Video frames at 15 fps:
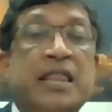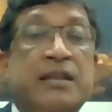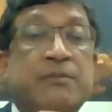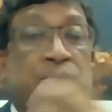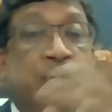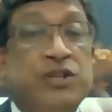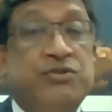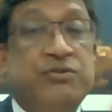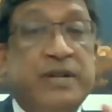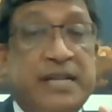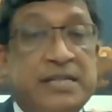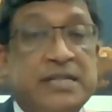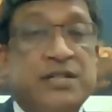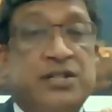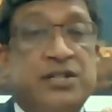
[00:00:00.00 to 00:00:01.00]
The most
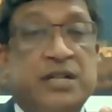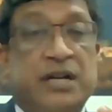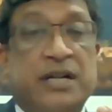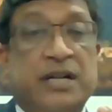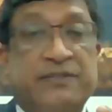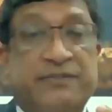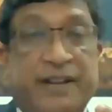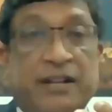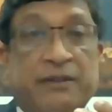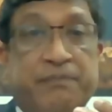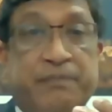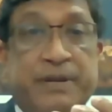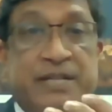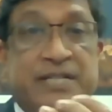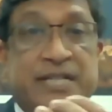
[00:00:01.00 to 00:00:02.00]
recent uh,
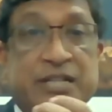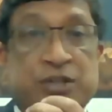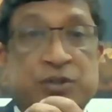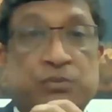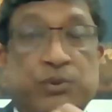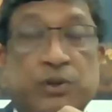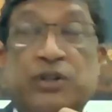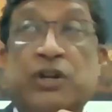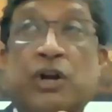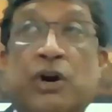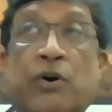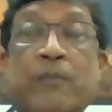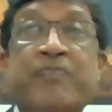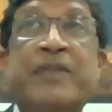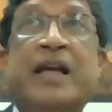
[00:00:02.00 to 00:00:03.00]
developments, as you would
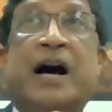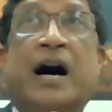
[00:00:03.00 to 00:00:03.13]
know,